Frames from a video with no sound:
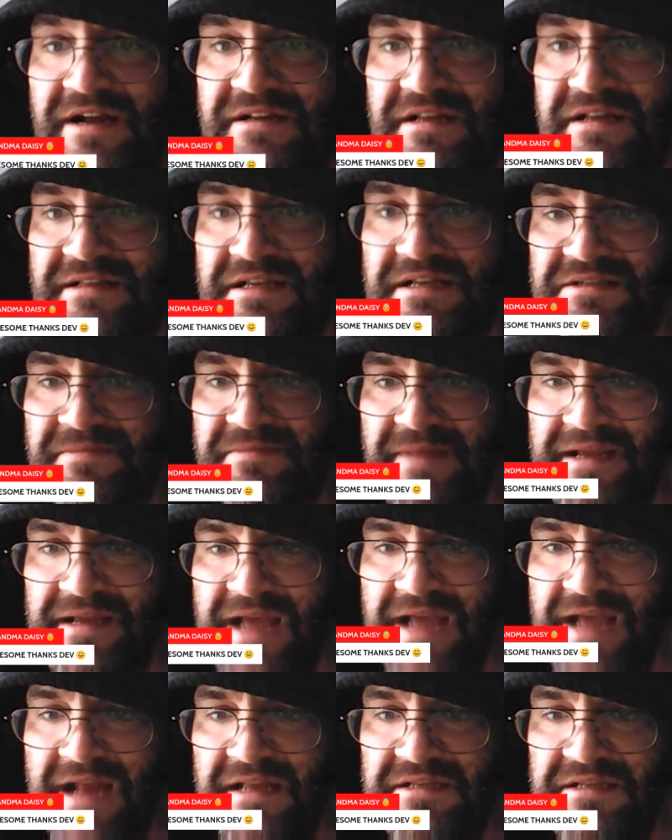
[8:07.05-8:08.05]
It doesn't
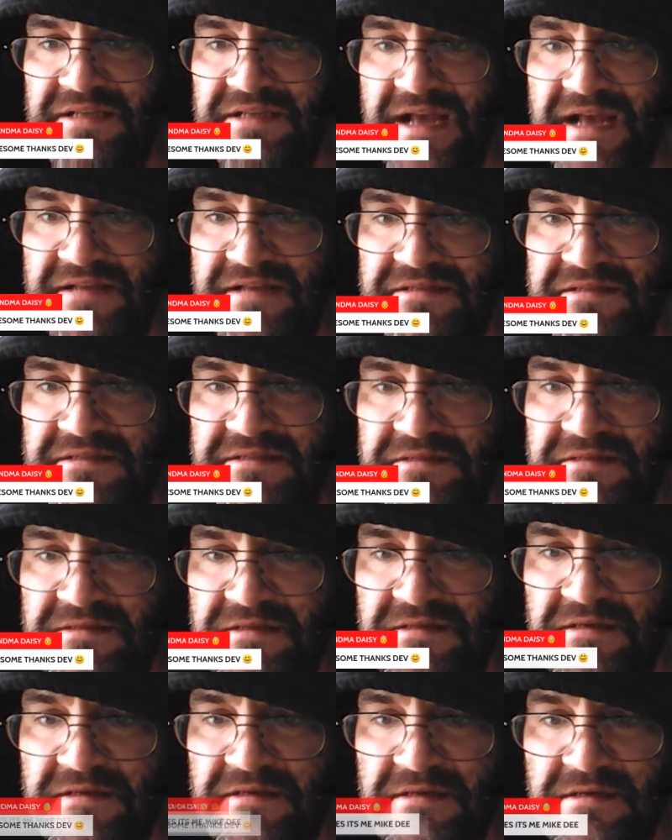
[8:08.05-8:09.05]
make any sense.
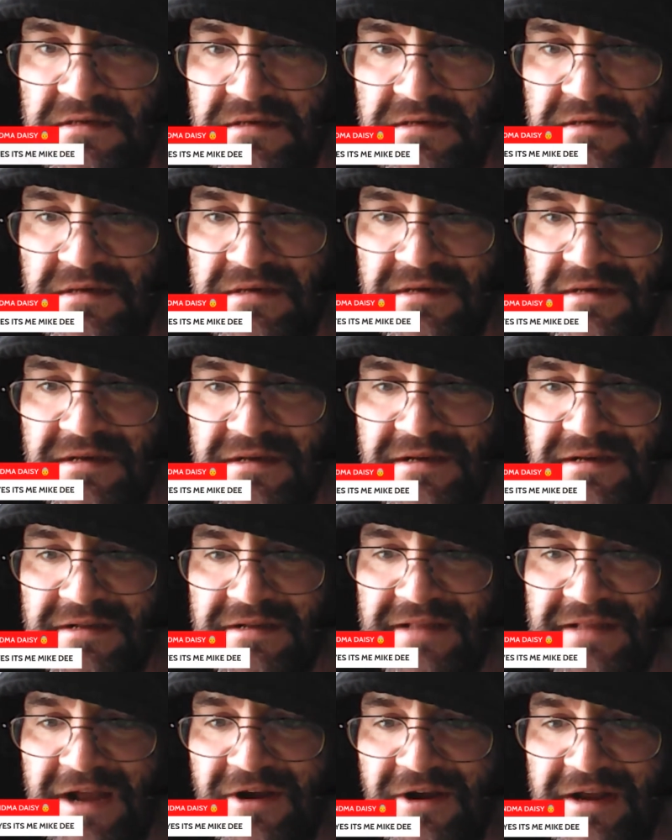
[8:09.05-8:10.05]

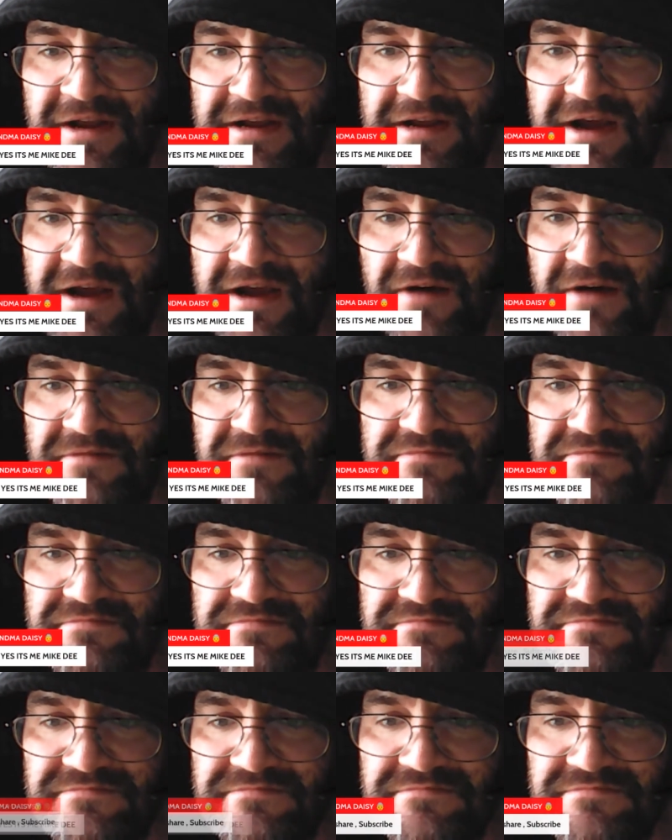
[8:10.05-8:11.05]
There you go.
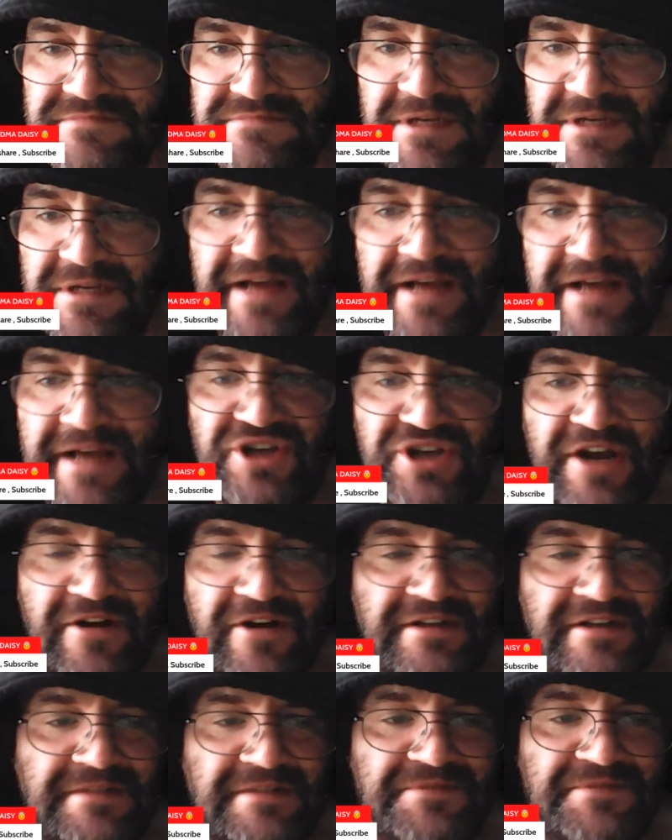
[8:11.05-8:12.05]
Like, share,
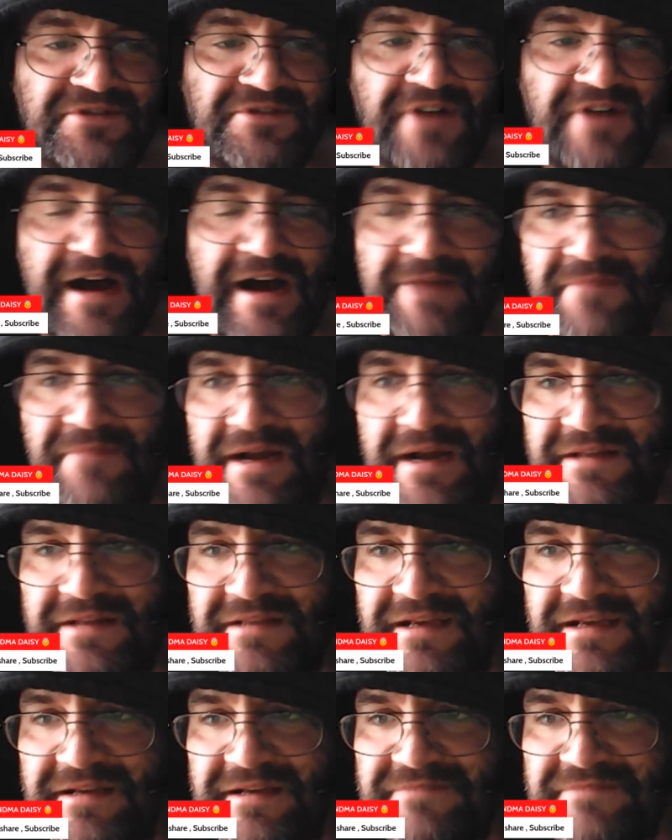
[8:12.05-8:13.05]
and subscribe, Mike
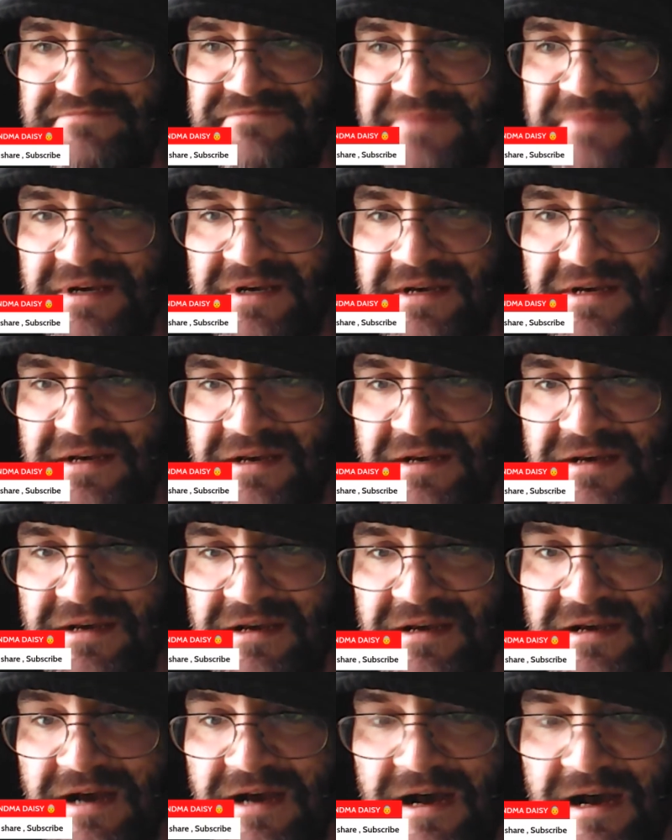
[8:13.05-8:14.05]
D.
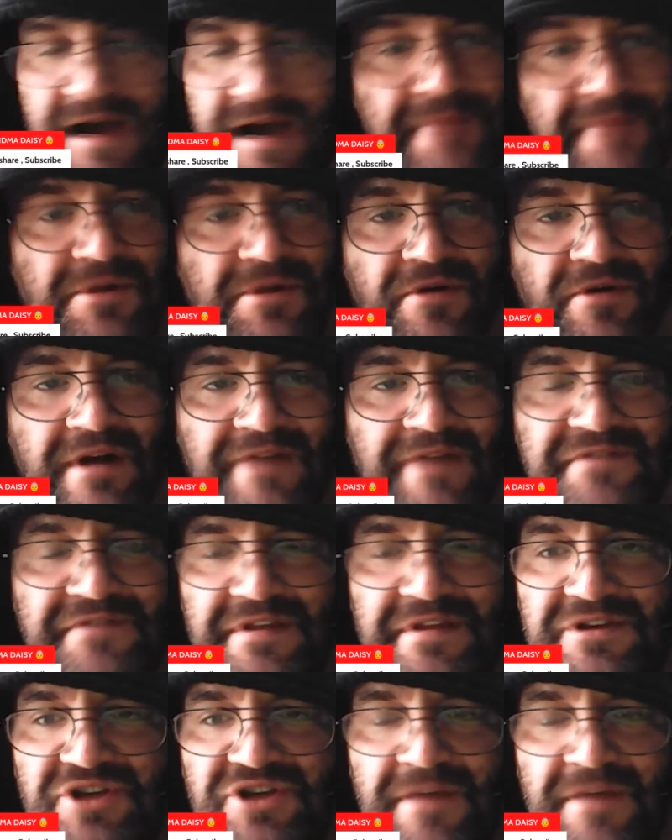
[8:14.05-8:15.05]
I'm going off to
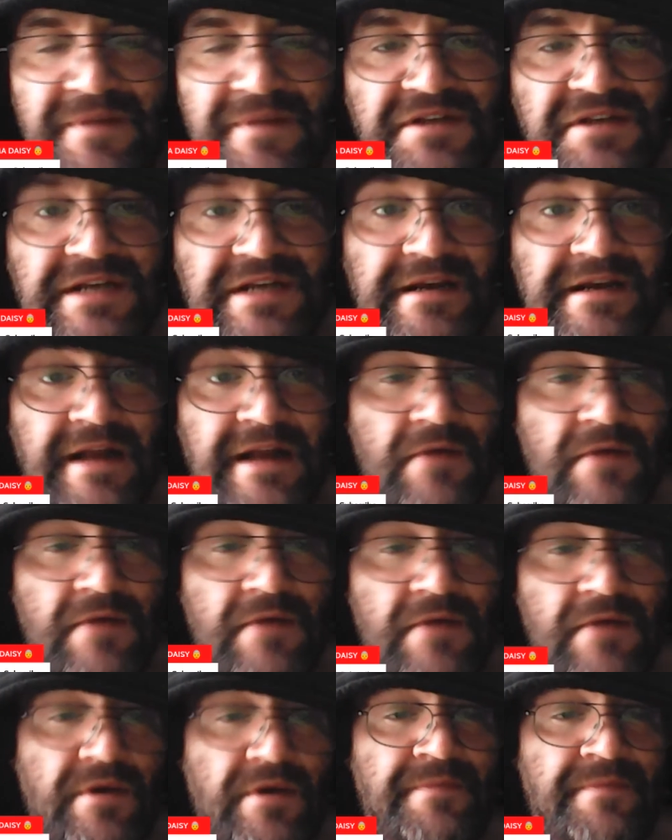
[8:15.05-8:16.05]
the gym in a second. I weighed
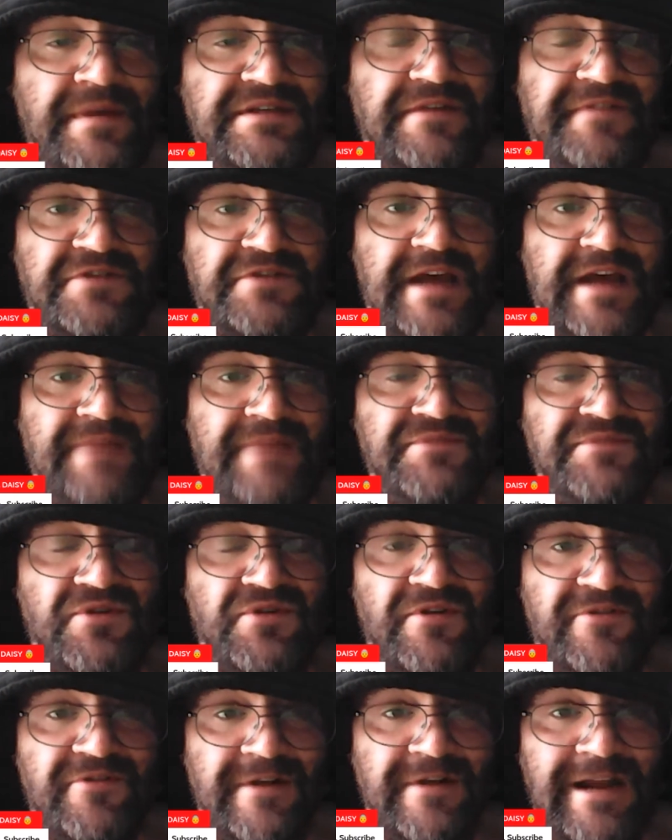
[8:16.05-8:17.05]
myself yesterday. I'm
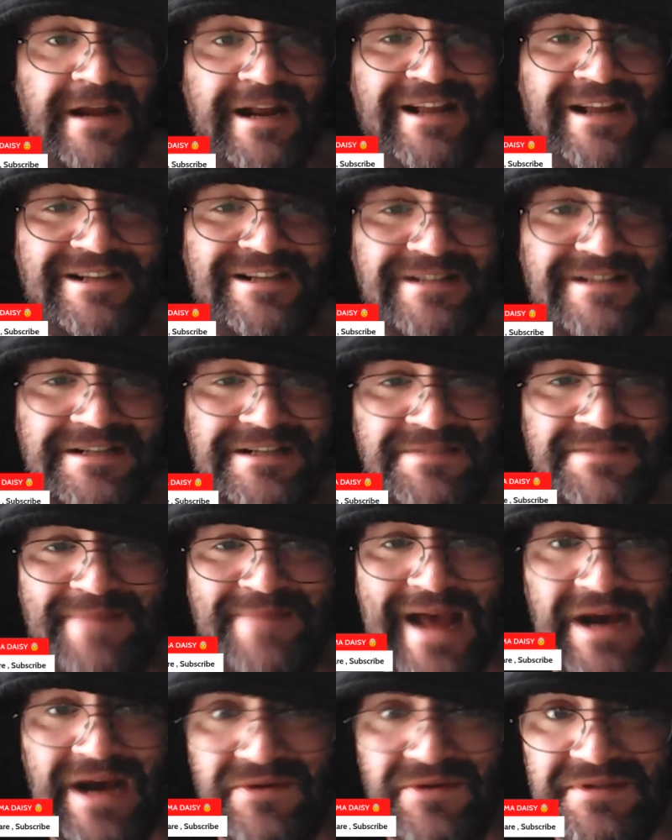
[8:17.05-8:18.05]
286
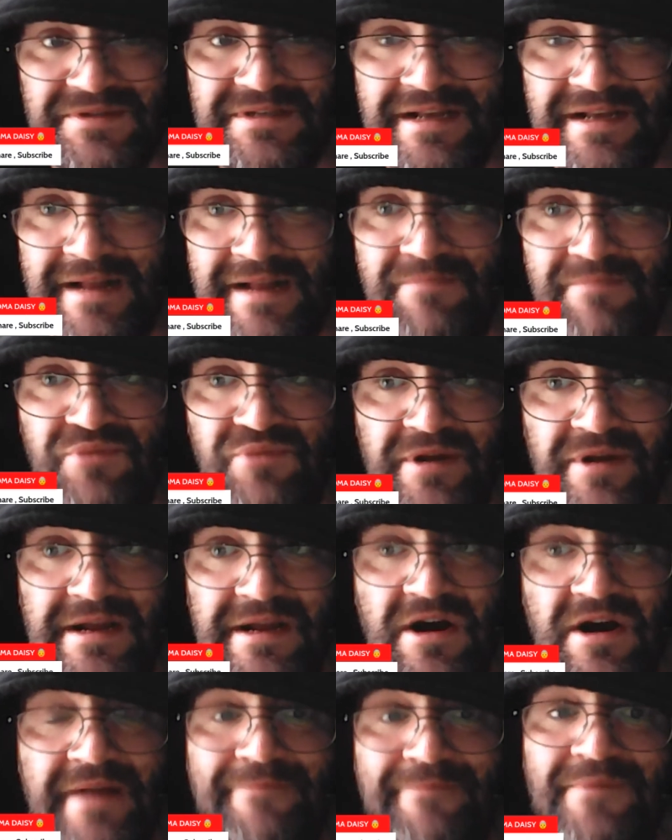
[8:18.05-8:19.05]
pounds and I'm putting
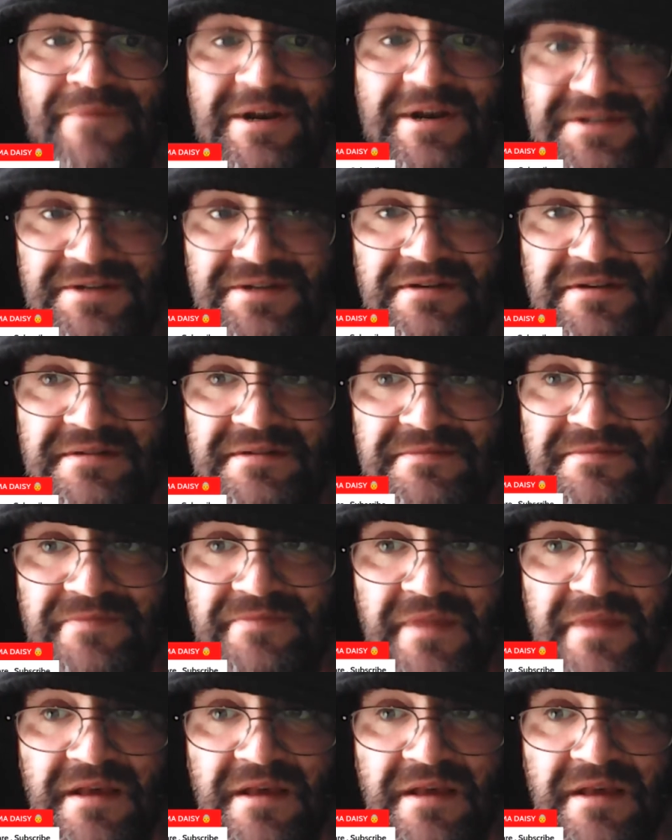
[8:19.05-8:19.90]
on muscle.